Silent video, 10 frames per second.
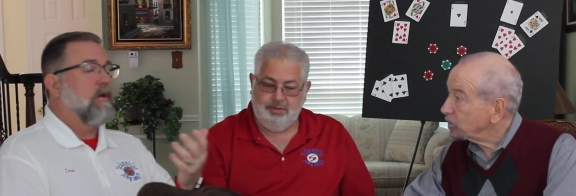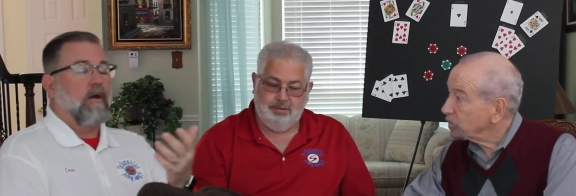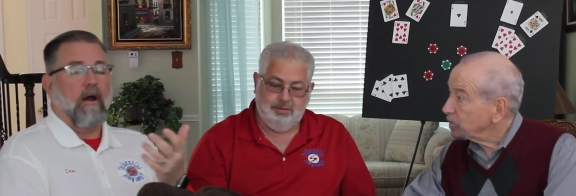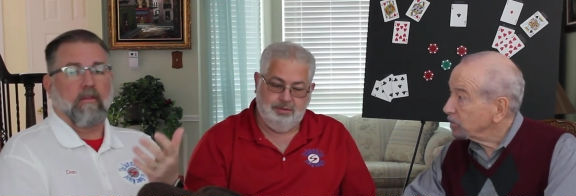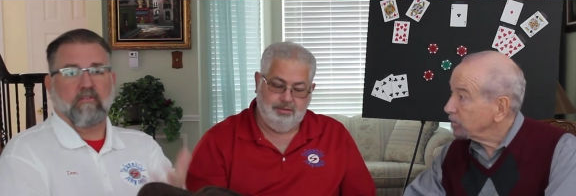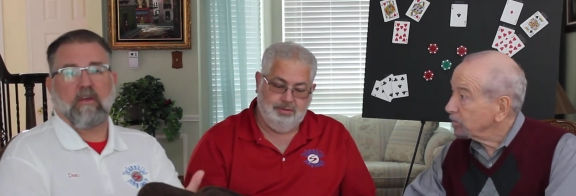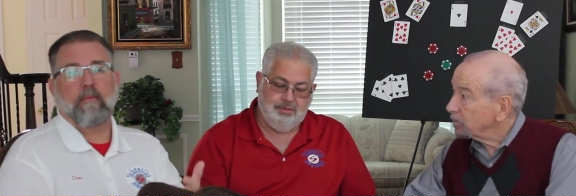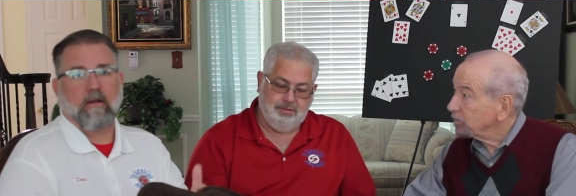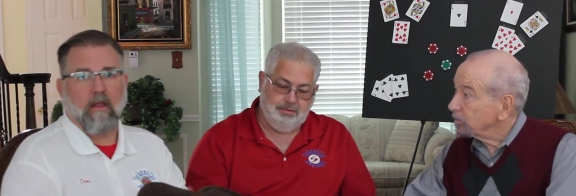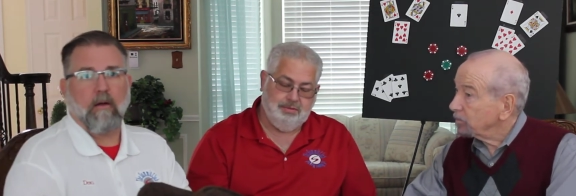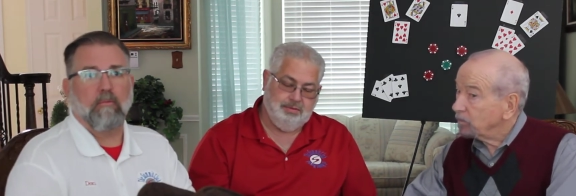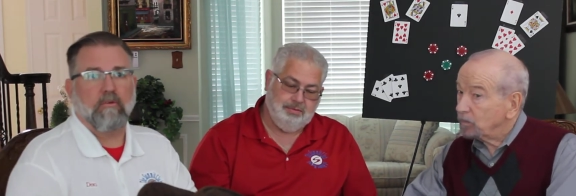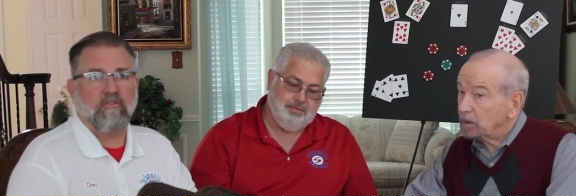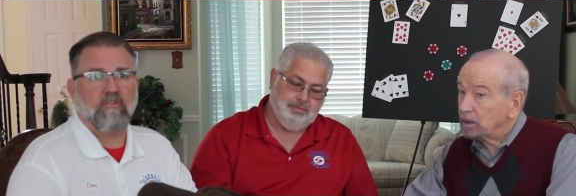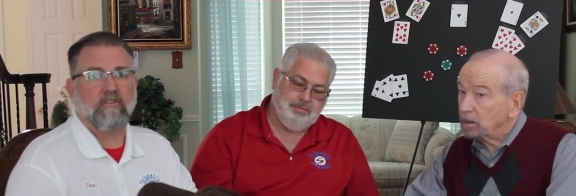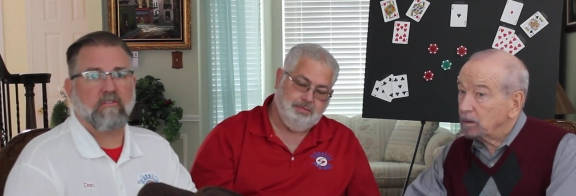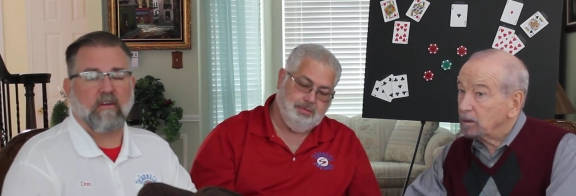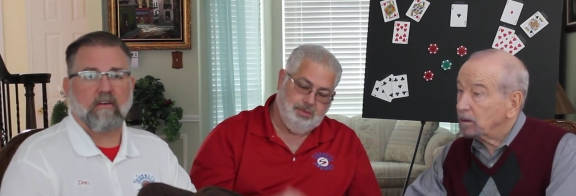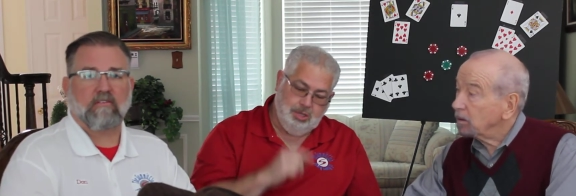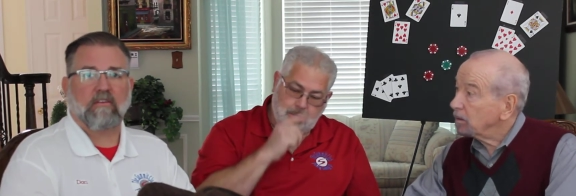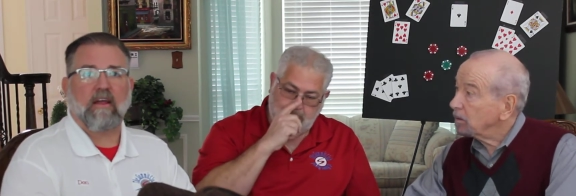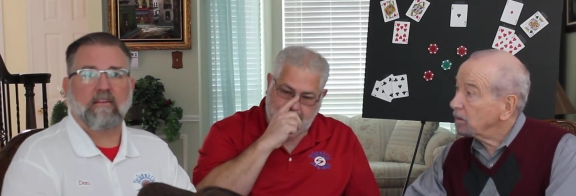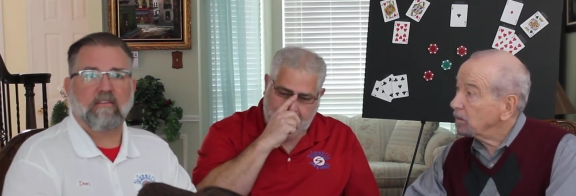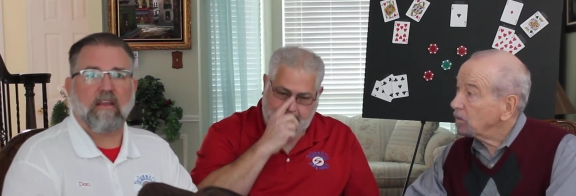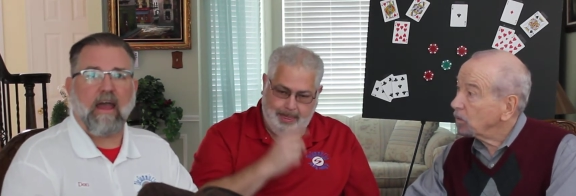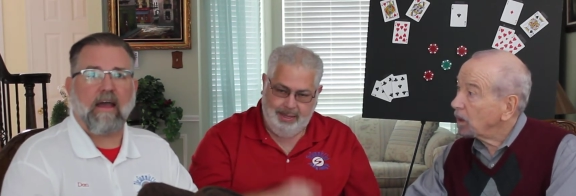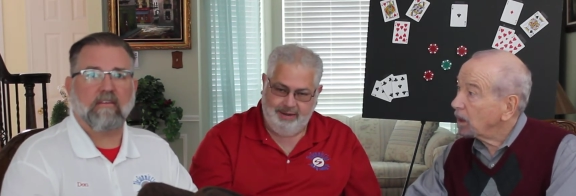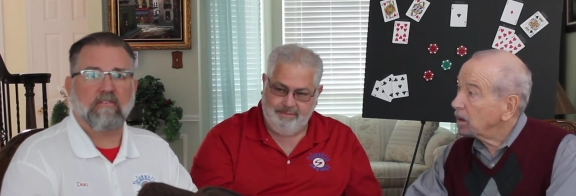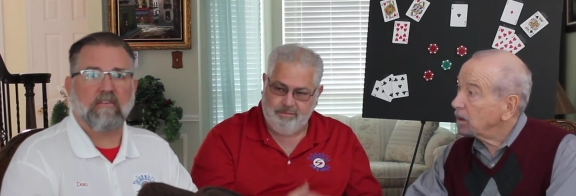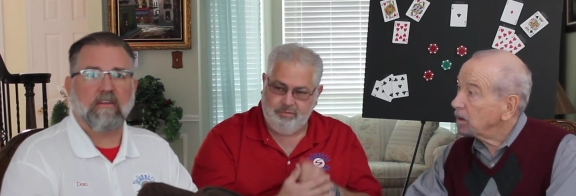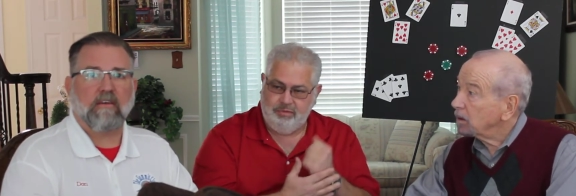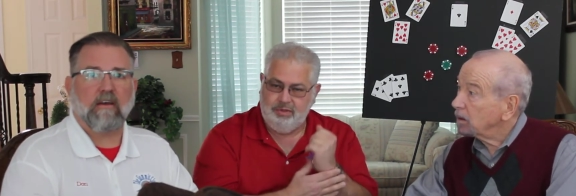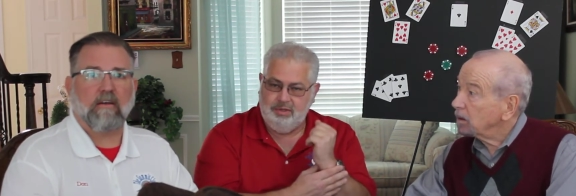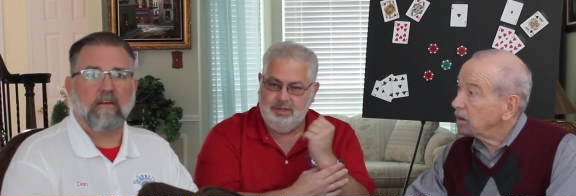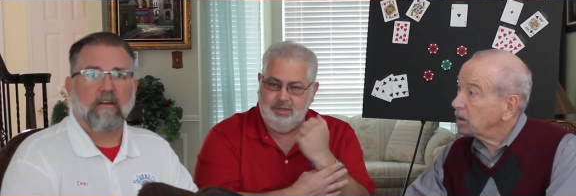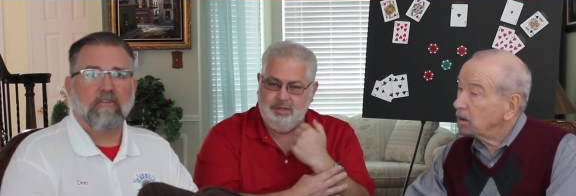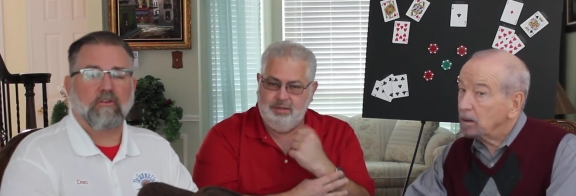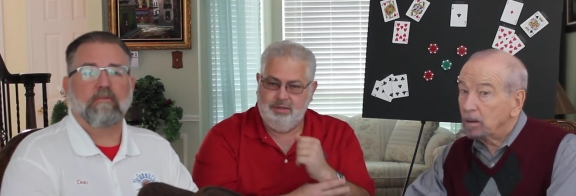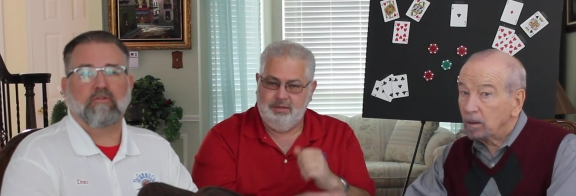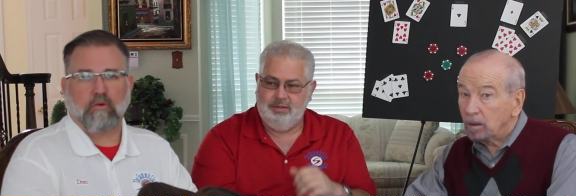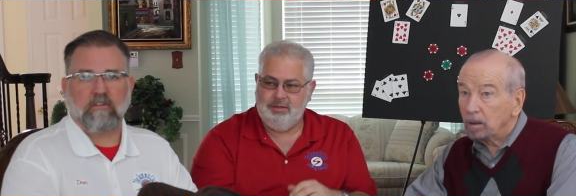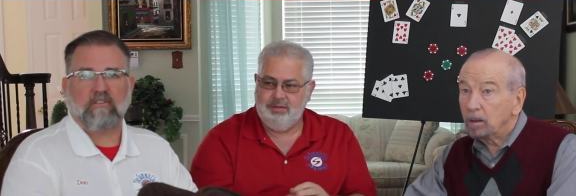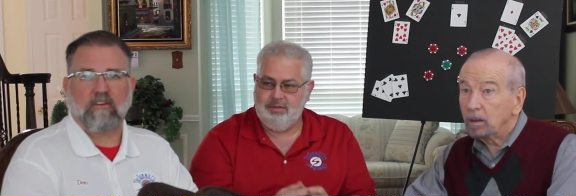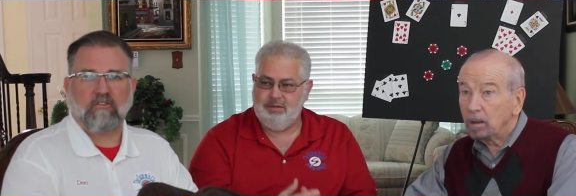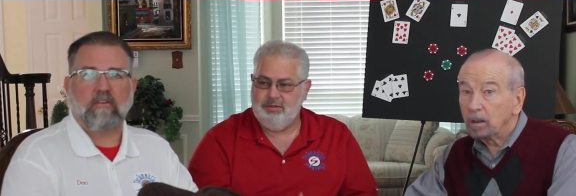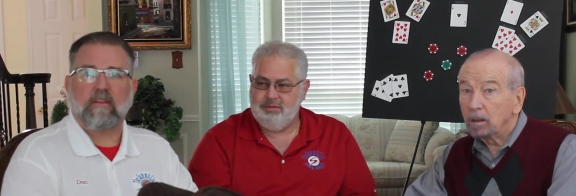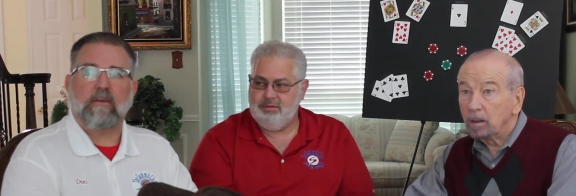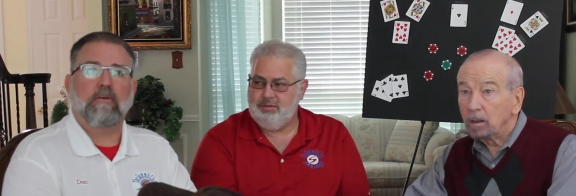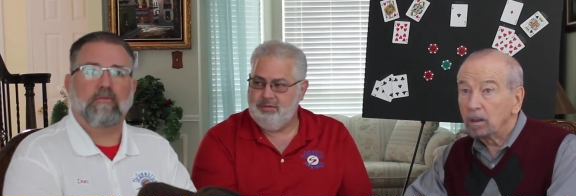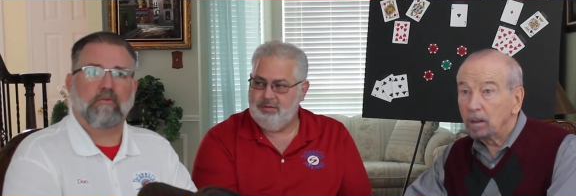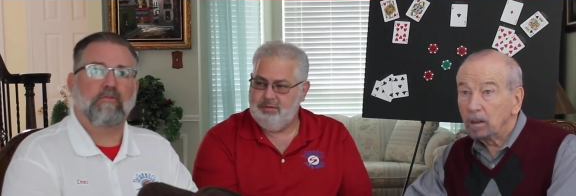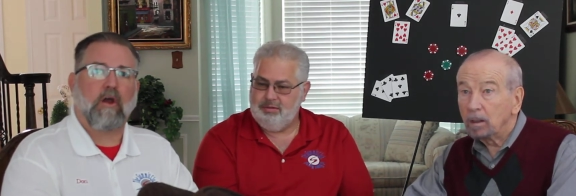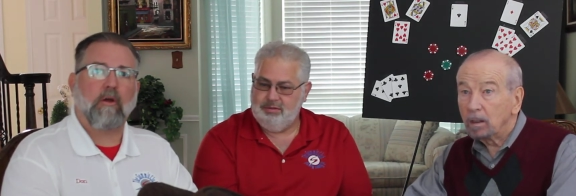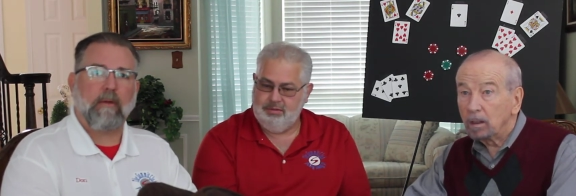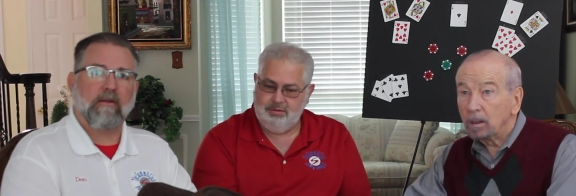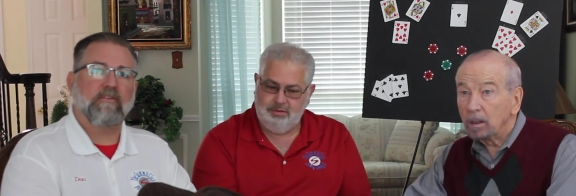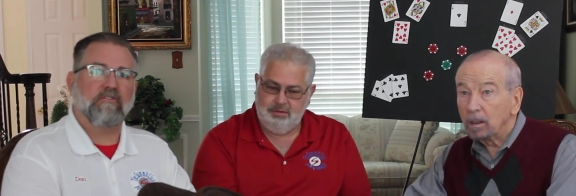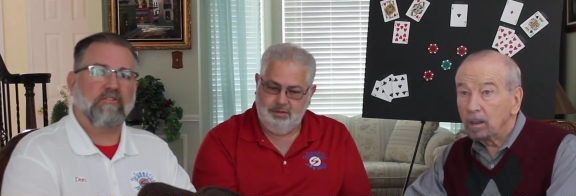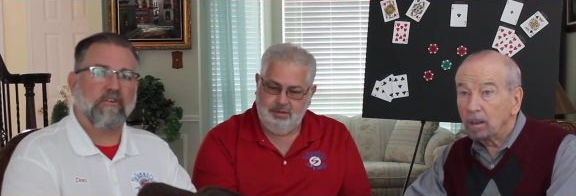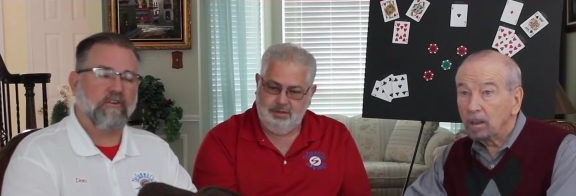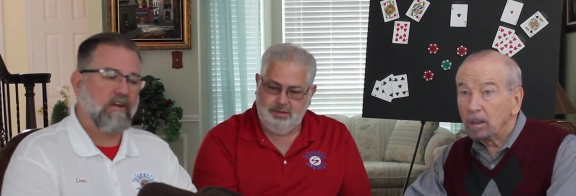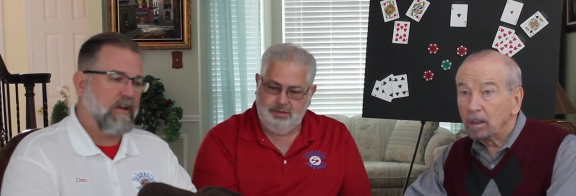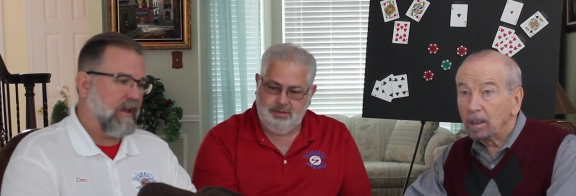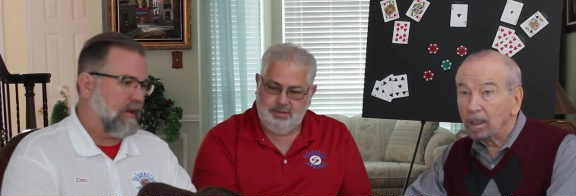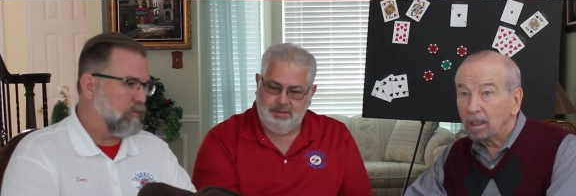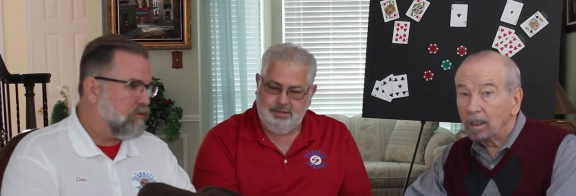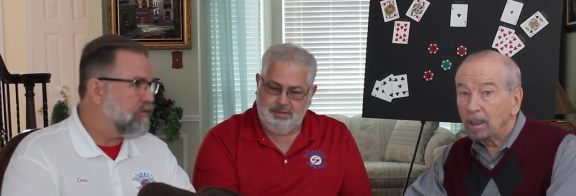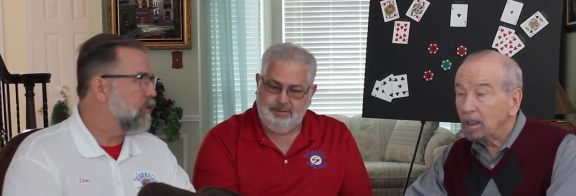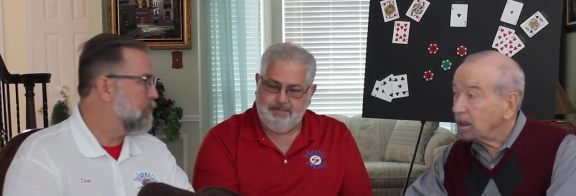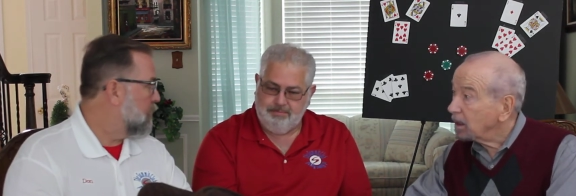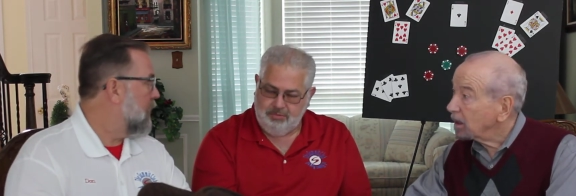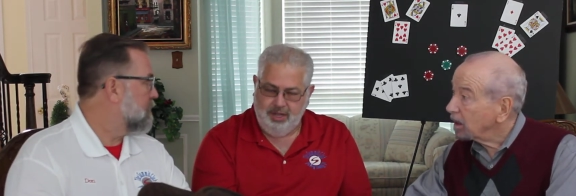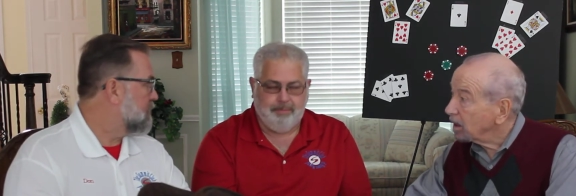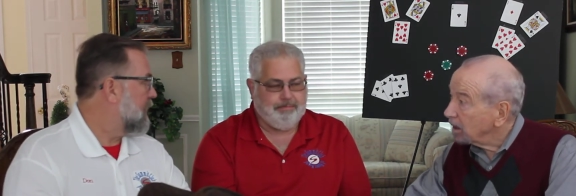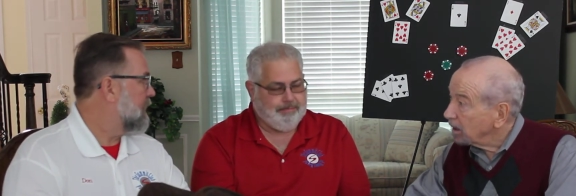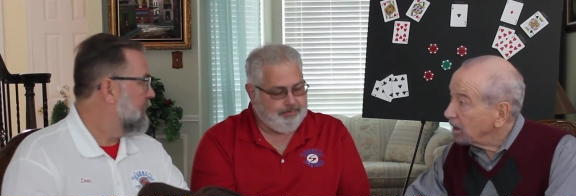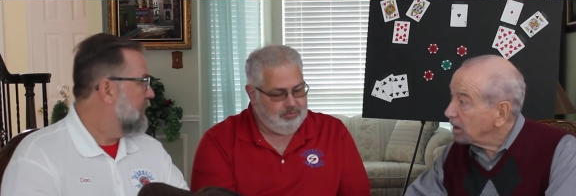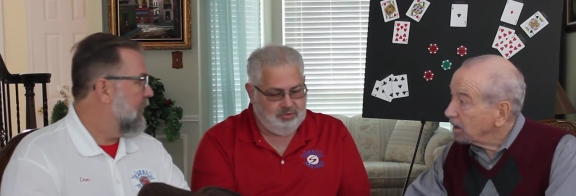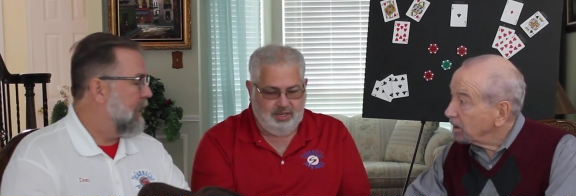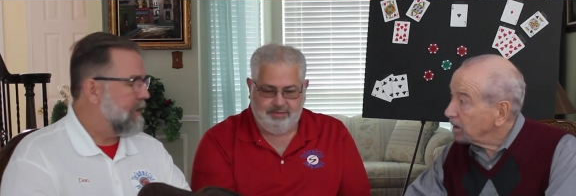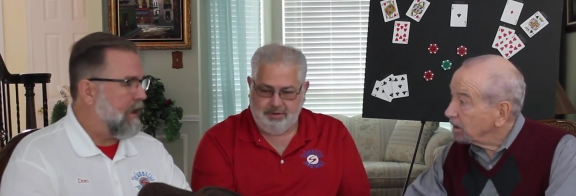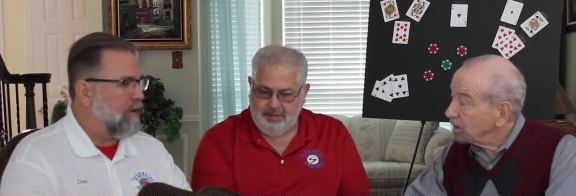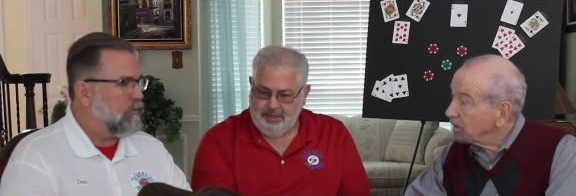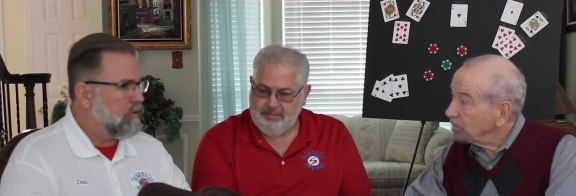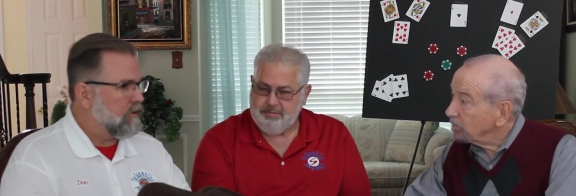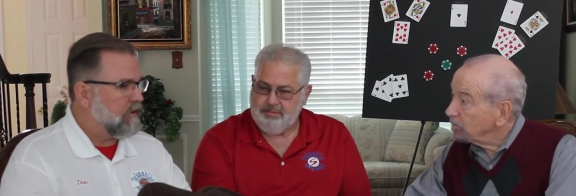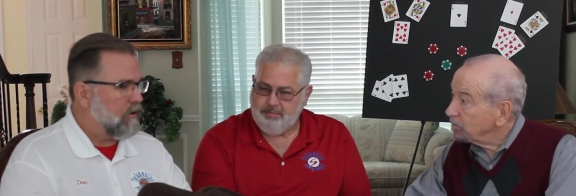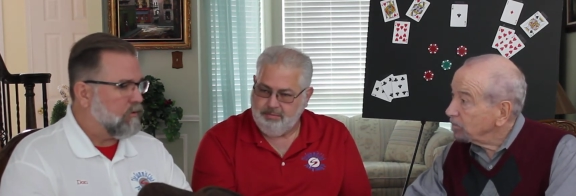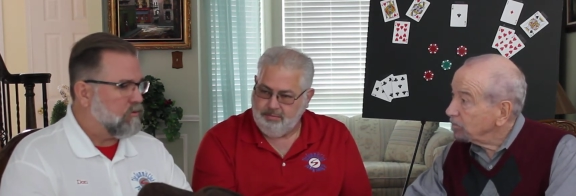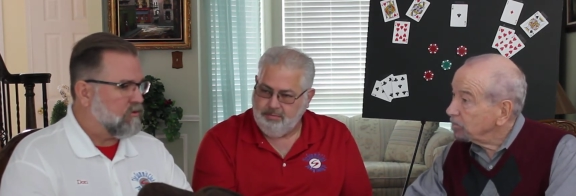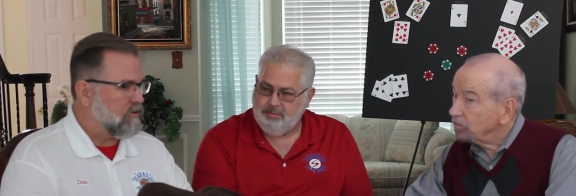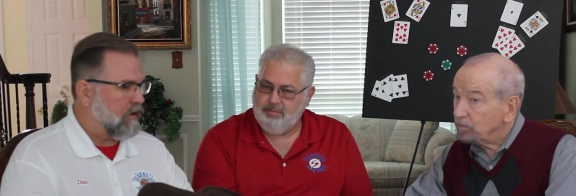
Speaker 1: Uh, the Summit Club was just selected as the service organization of the year for Flower Mound this year, and we're very proud yep. of that. And Definitely. that really goes